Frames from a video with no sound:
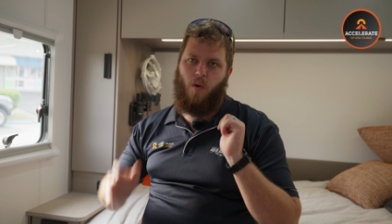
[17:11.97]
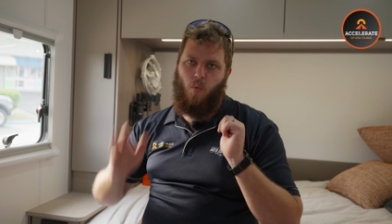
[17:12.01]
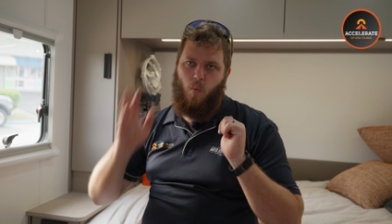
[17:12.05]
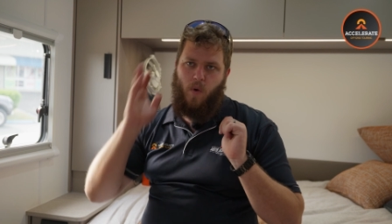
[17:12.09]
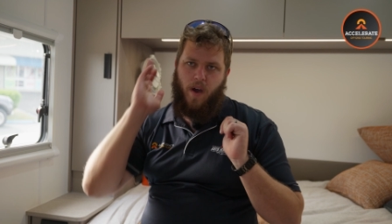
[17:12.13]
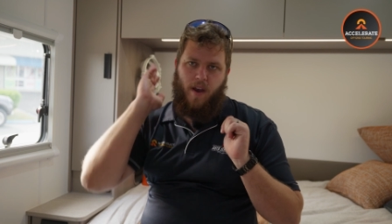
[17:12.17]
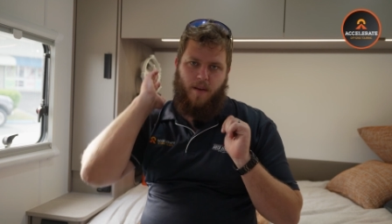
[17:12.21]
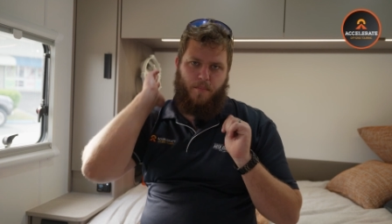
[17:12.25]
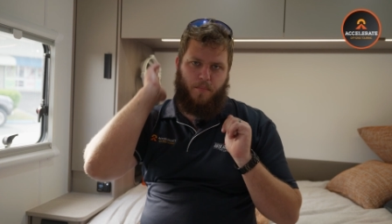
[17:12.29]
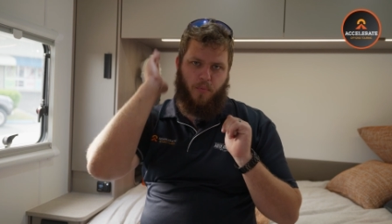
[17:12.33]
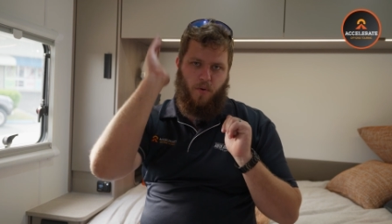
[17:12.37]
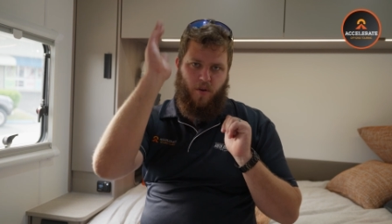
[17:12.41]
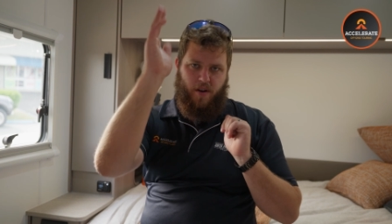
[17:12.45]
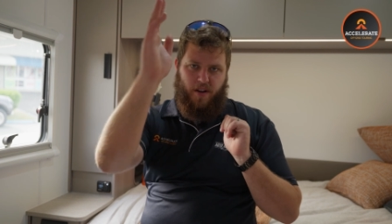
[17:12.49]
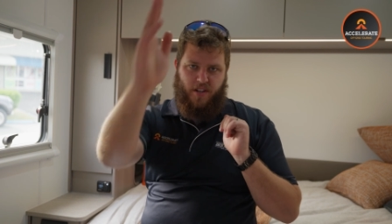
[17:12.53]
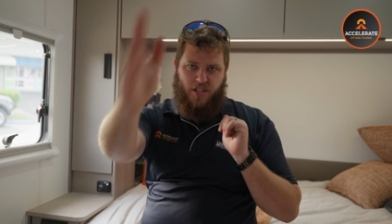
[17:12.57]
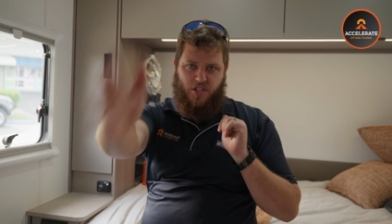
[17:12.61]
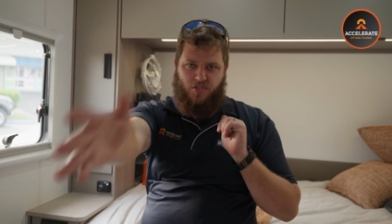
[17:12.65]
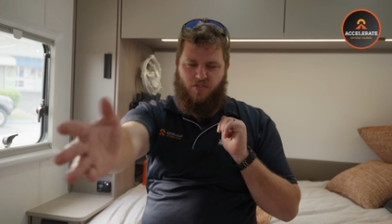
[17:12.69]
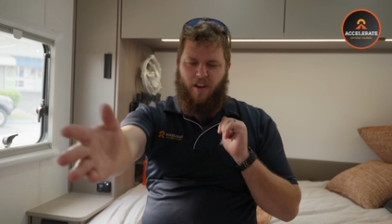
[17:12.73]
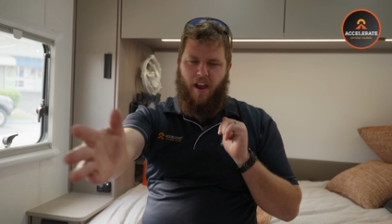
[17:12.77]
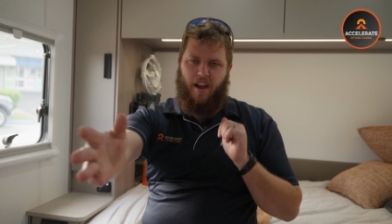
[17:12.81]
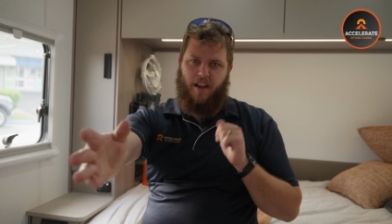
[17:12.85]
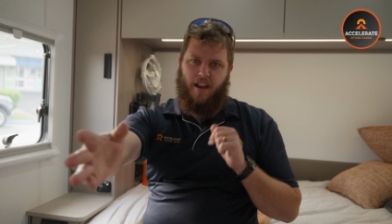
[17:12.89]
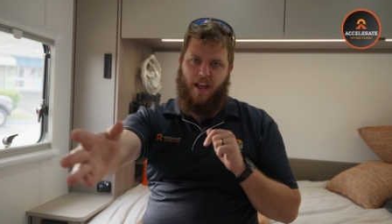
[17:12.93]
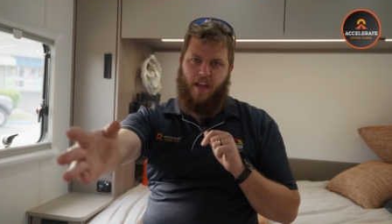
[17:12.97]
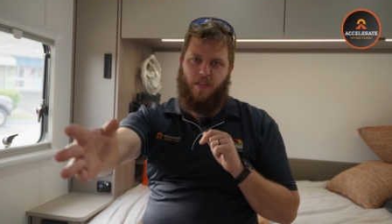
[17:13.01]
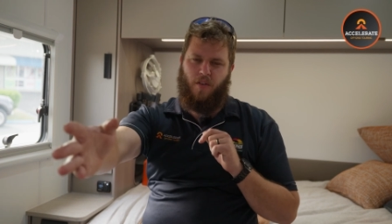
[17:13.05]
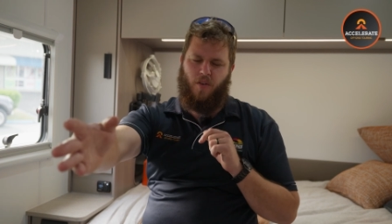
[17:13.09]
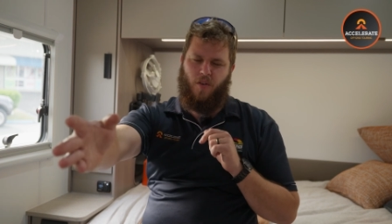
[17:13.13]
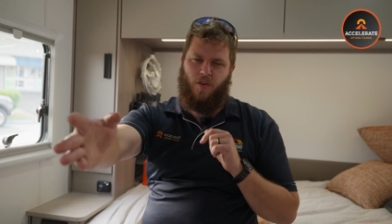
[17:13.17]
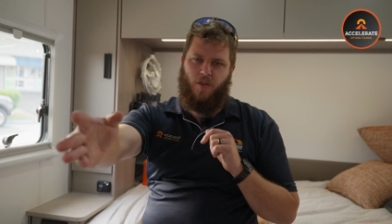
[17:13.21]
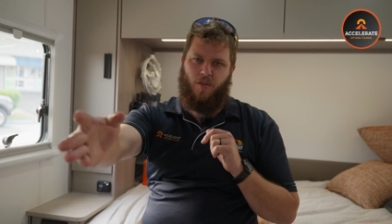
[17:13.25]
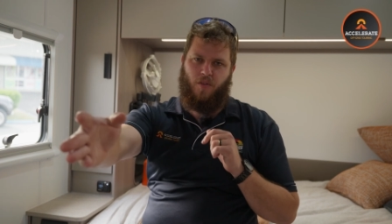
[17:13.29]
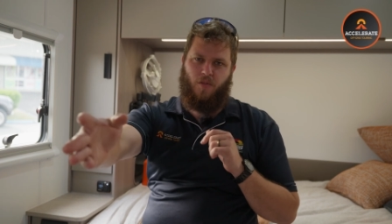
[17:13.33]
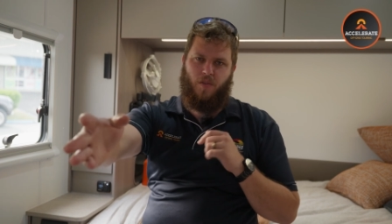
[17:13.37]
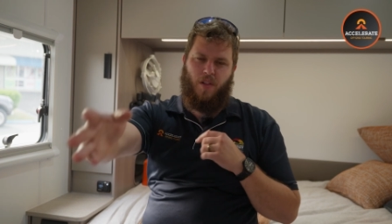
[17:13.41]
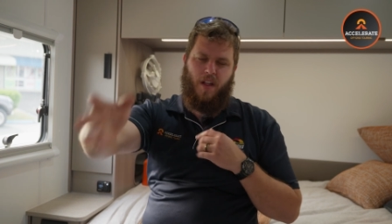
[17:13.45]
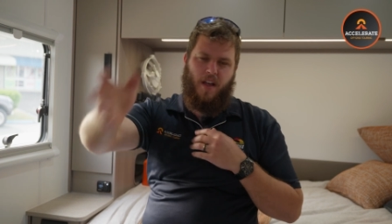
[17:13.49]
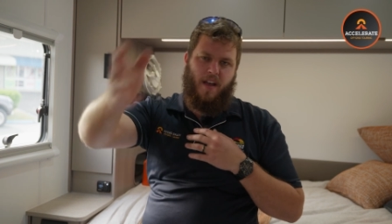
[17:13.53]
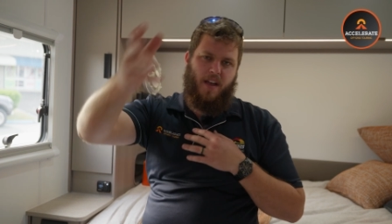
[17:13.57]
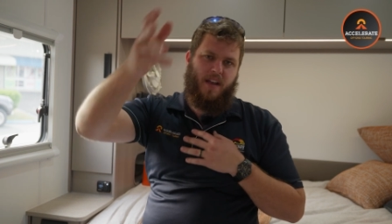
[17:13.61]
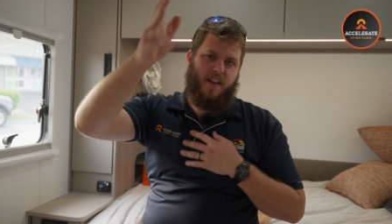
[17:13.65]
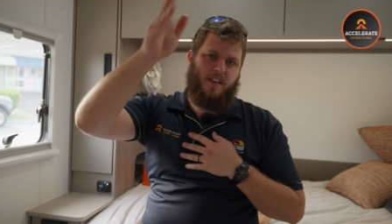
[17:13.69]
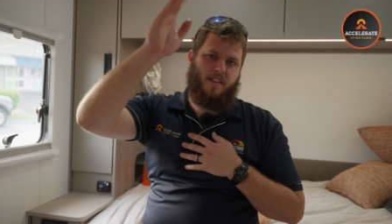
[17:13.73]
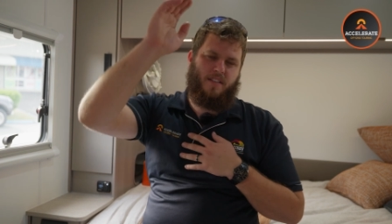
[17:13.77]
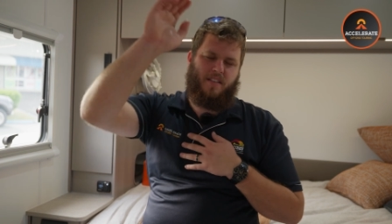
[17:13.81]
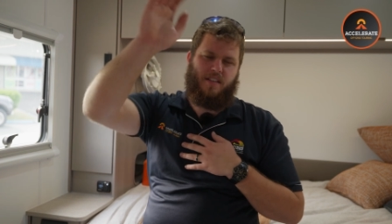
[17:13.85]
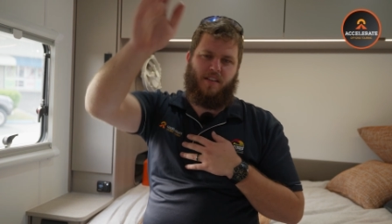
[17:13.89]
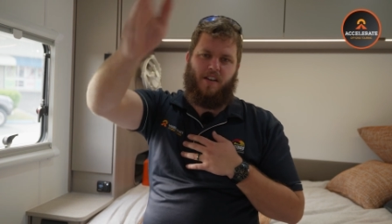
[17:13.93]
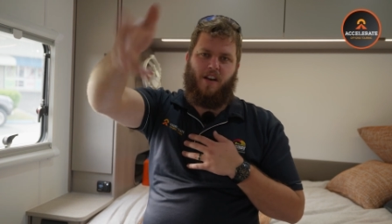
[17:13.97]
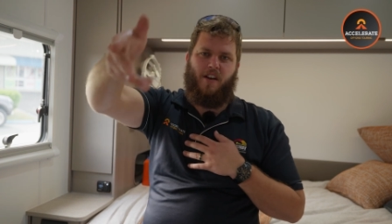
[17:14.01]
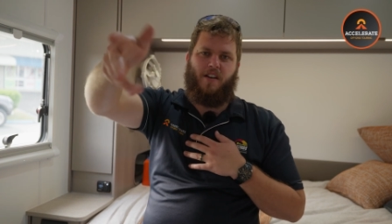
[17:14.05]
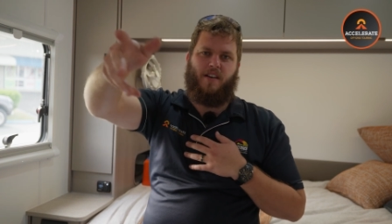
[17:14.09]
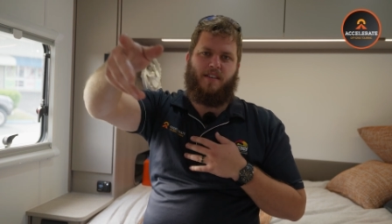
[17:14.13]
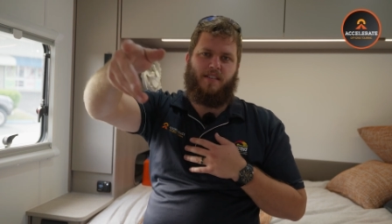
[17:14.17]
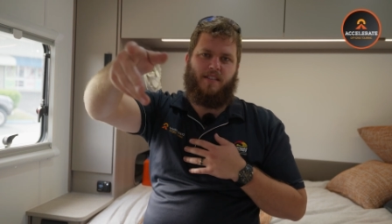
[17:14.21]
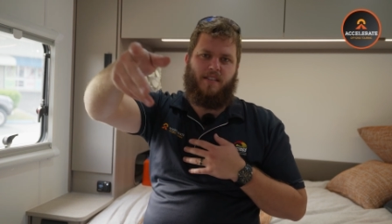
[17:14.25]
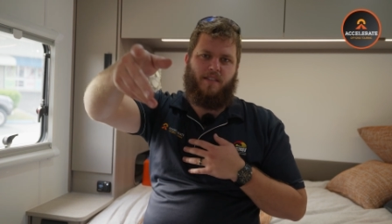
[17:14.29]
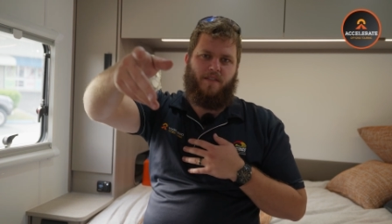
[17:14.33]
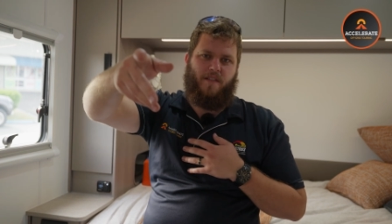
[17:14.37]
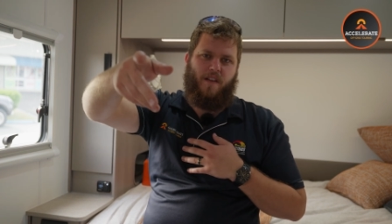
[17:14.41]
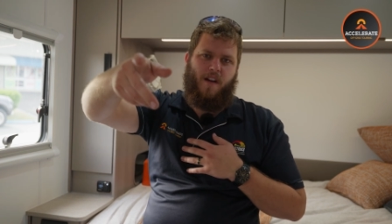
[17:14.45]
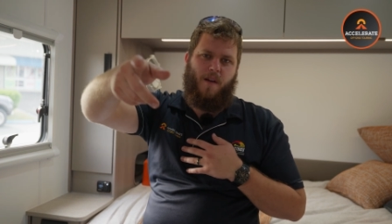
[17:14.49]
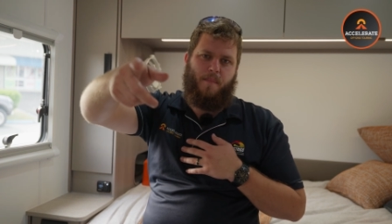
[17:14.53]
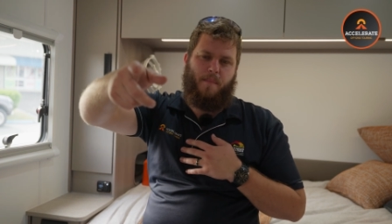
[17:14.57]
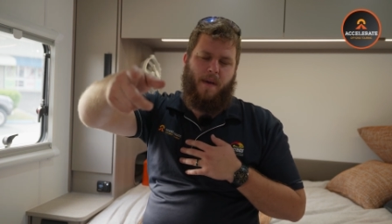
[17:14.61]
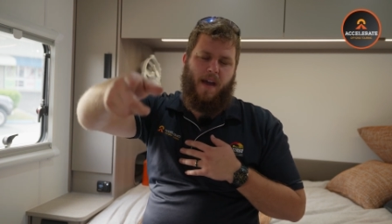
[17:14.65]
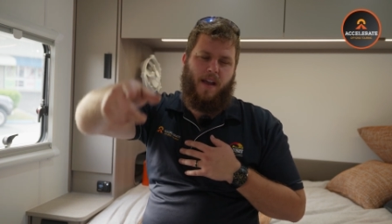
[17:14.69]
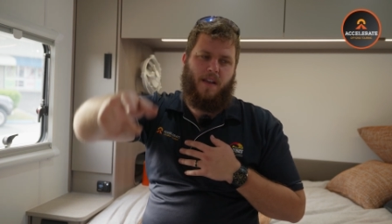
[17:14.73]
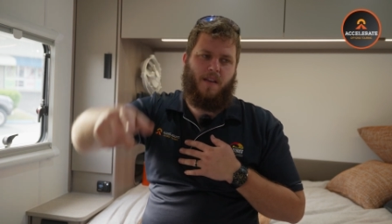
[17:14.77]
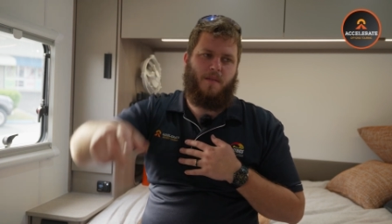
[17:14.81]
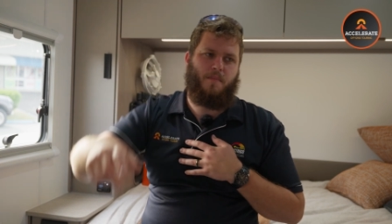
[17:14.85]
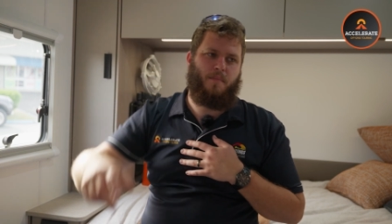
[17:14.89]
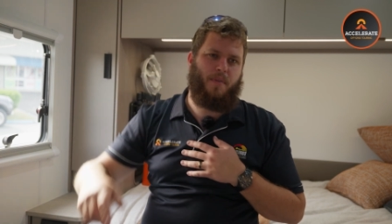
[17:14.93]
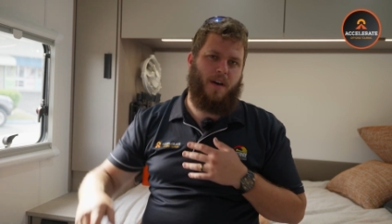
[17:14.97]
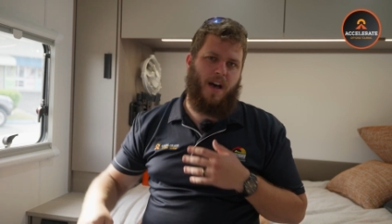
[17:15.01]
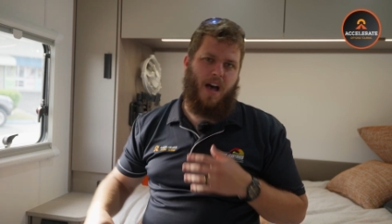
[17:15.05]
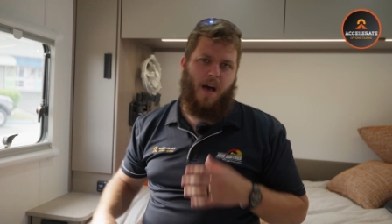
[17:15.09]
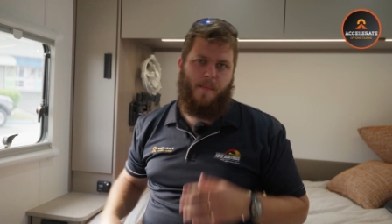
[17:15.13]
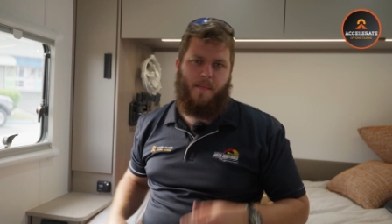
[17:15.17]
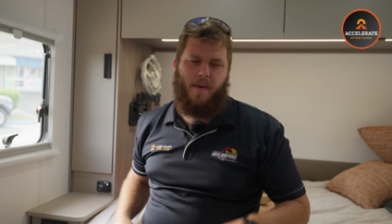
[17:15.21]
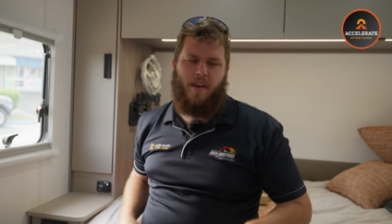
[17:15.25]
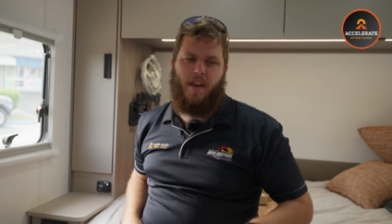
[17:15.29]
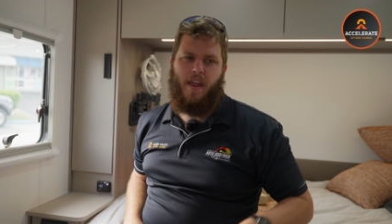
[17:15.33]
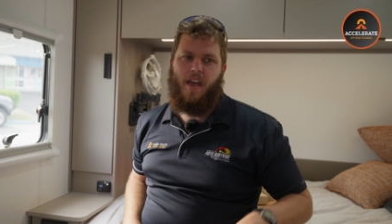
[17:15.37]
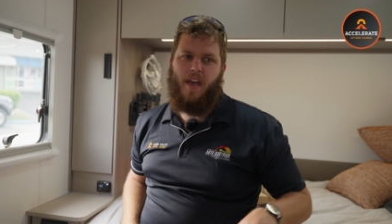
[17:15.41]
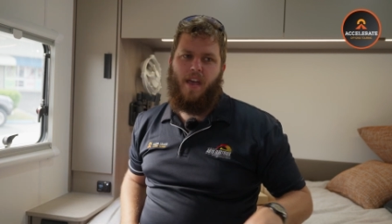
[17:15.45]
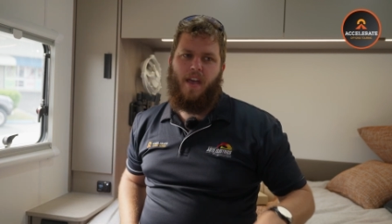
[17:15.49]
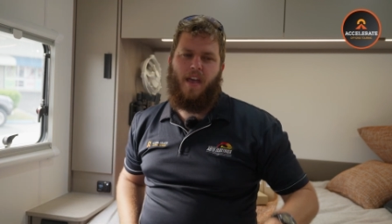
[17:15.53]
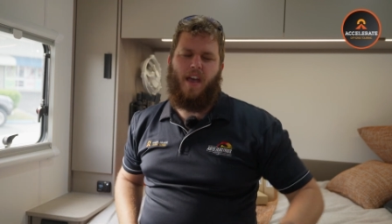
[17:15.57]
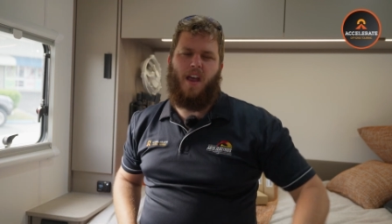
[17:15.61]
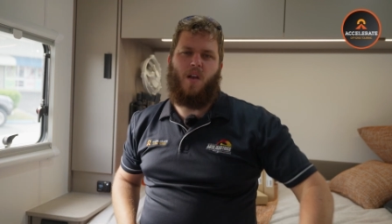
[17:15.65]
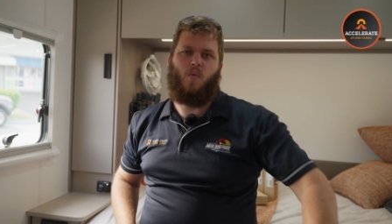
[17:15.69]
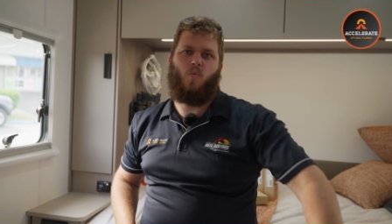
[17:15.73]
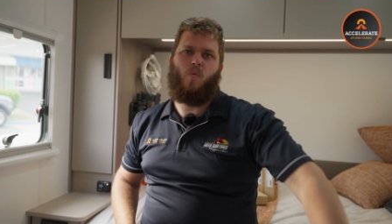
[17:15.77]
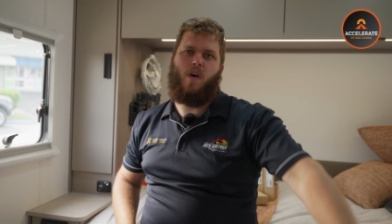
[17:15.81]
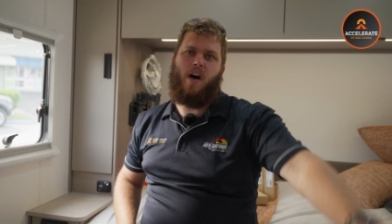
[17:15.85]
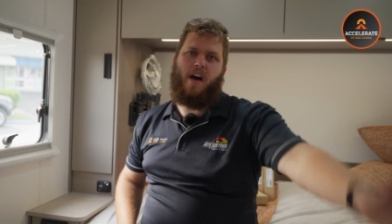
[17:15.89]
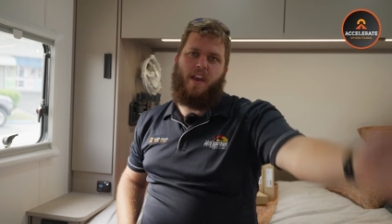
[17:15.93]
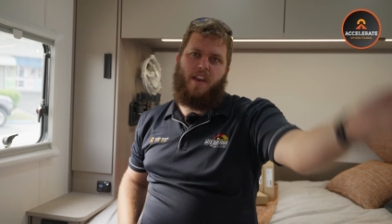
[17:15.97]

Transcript: We have got one pointing straight down the hall to go into the very back compartment and